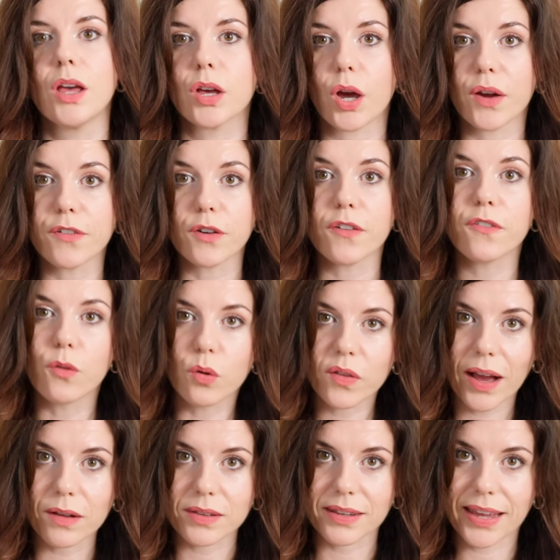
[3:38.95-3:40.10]
go for a
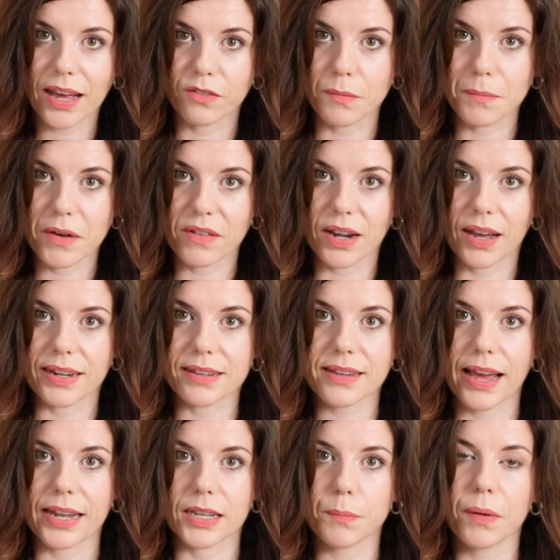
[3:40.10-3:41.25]
4000 Kelvin mirror light
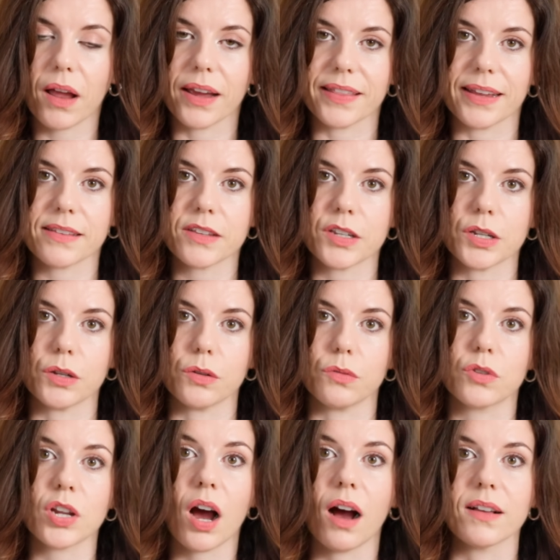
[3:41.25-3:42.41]
and apply this to
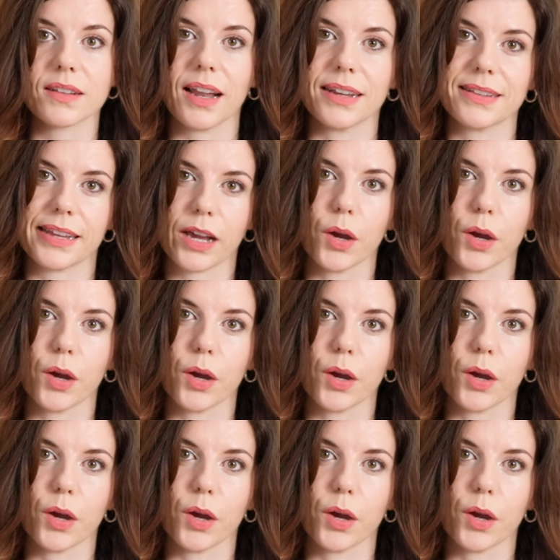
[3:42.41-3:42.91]
task lighting